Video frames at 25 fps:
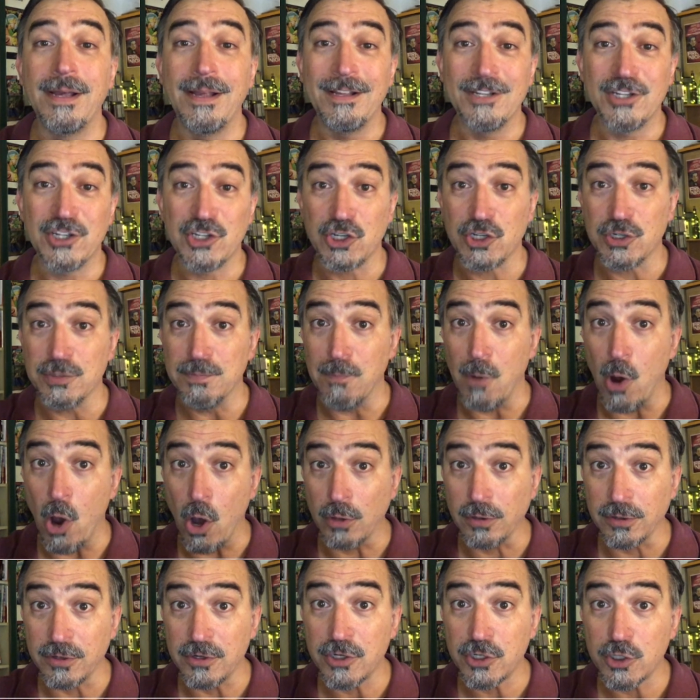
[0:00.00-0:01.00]

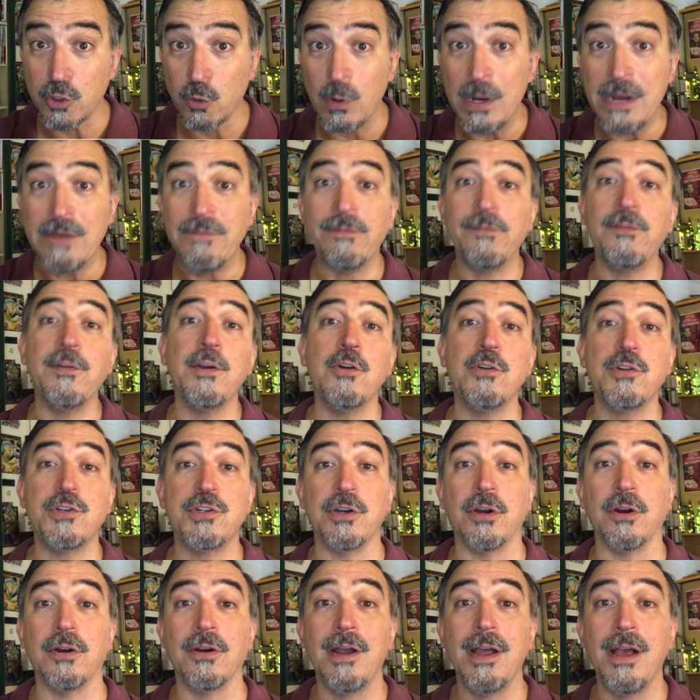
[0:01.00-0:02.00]
smaller screen
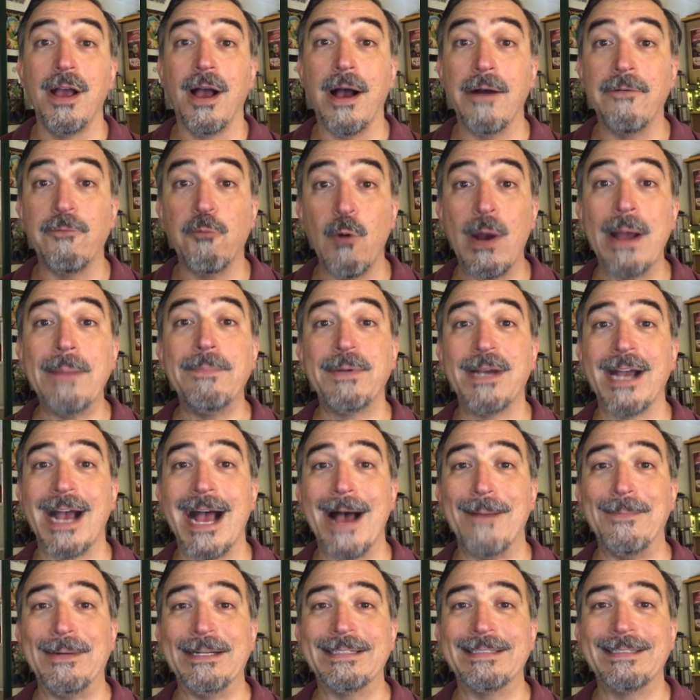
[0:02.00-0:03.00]
future of
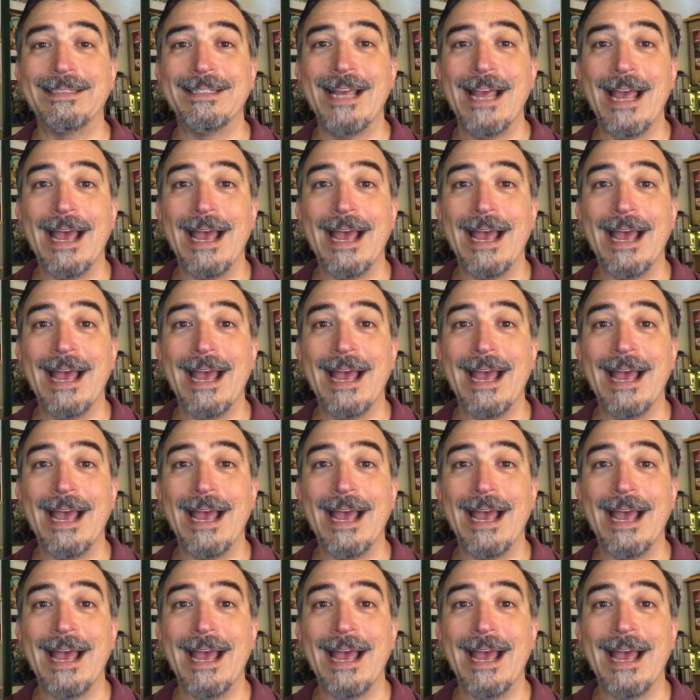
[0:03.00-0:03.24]
webcomics.